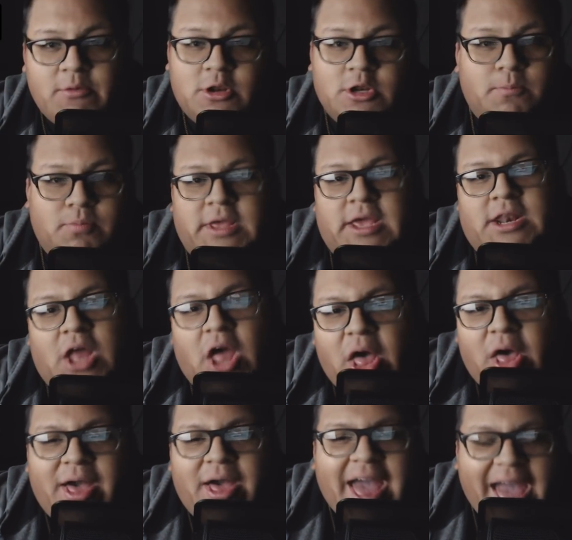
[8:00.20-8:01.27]
would have complained,
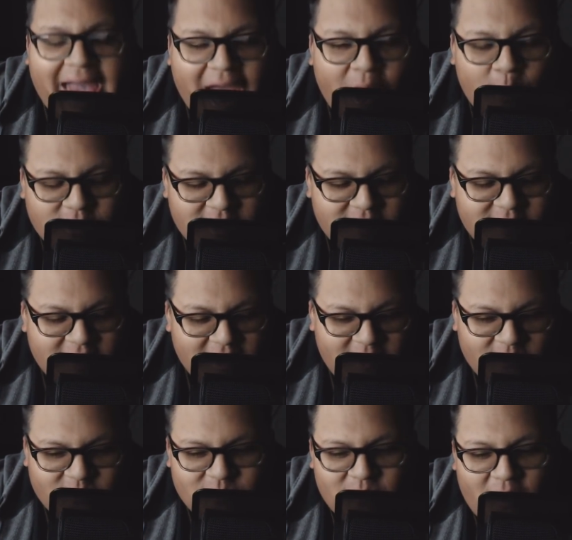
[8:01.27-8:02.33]
oh, how does
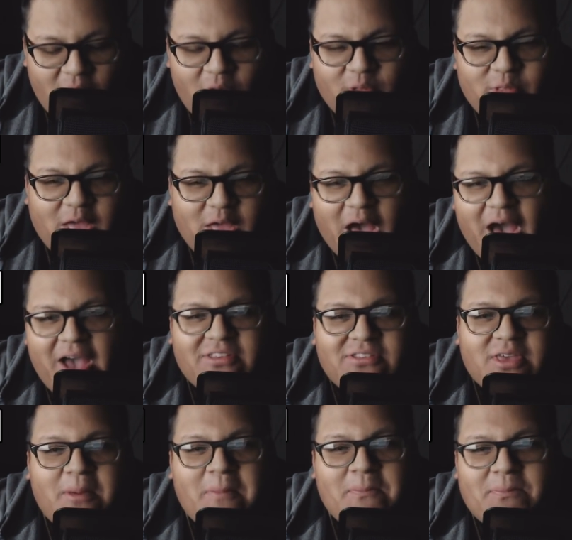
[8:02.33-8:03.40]
small
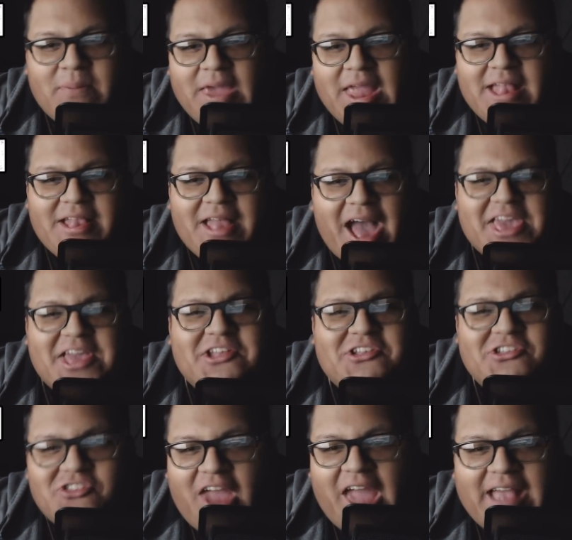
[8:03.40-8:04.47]
Asuka beat Nia
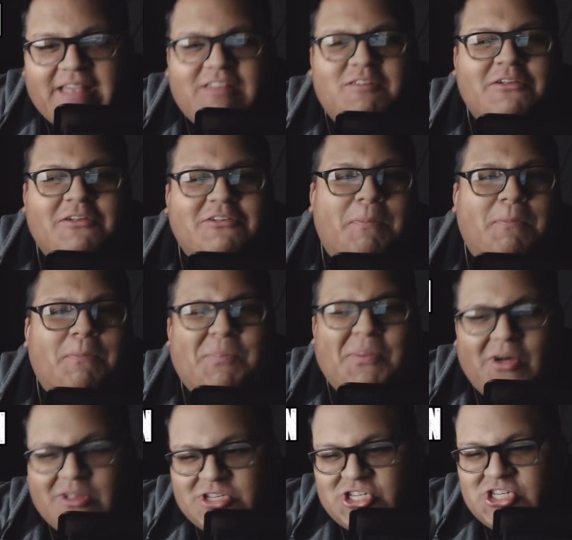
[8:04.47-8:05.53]
Jax? It's such
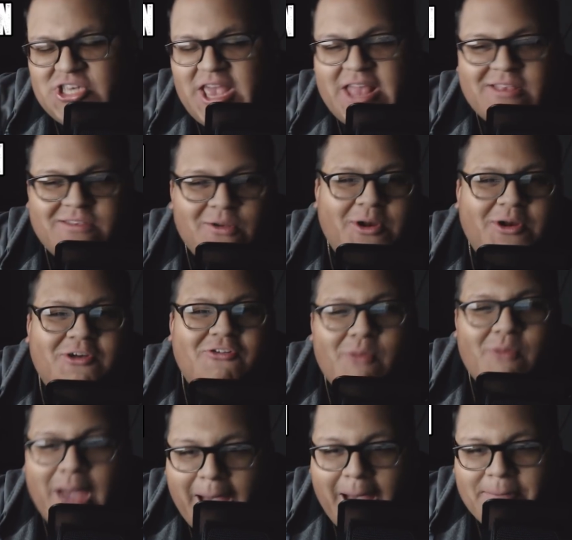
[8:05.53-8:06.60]
bullshit. It's such
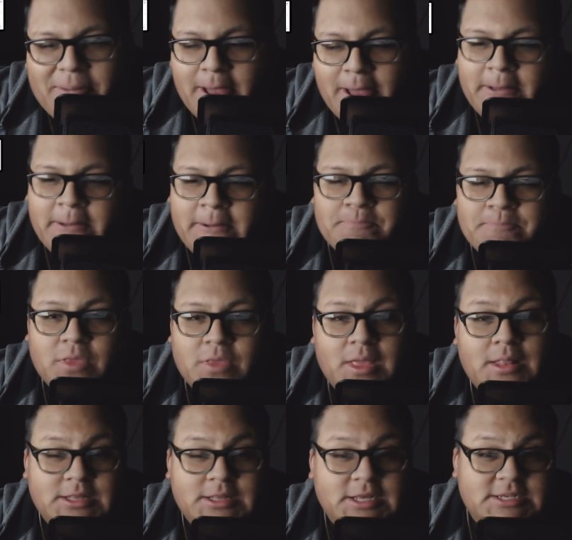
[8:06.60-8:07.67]
crap.
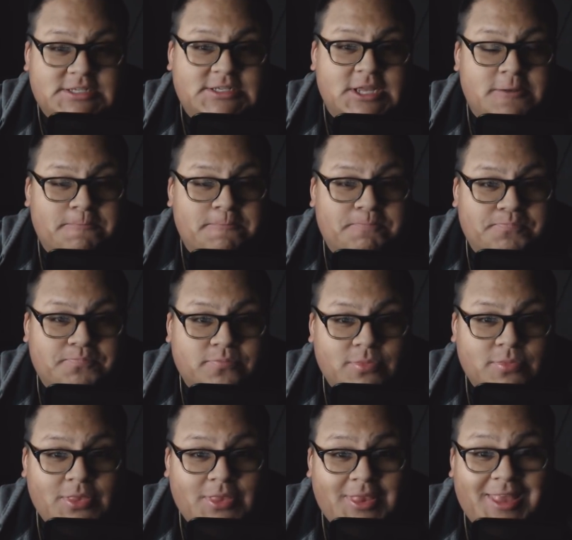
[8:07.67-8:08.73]
Listen,
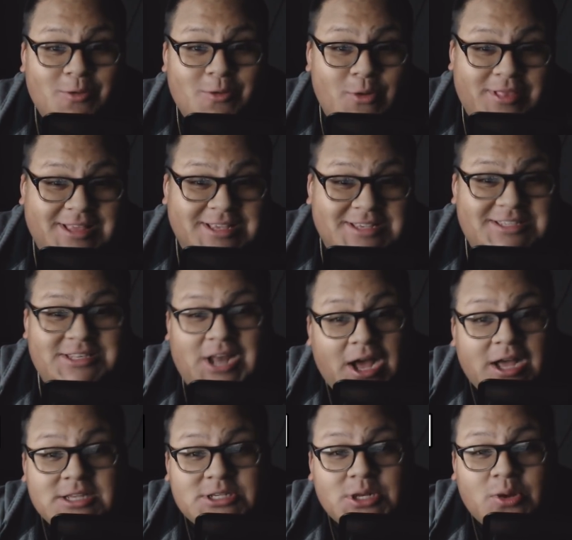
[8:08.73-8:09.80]
what this
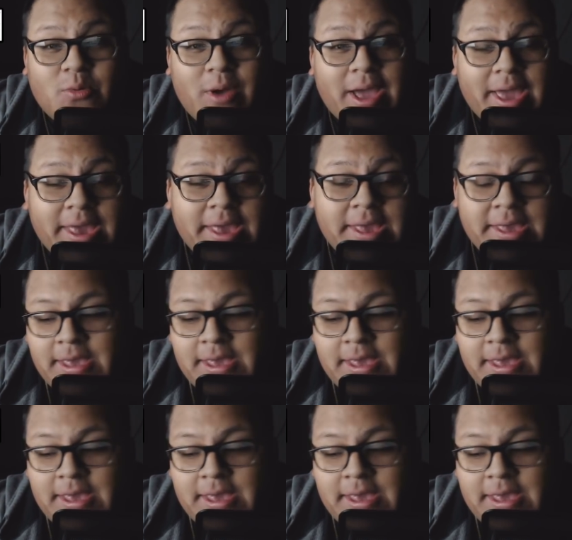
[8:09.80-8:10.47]
does in a way,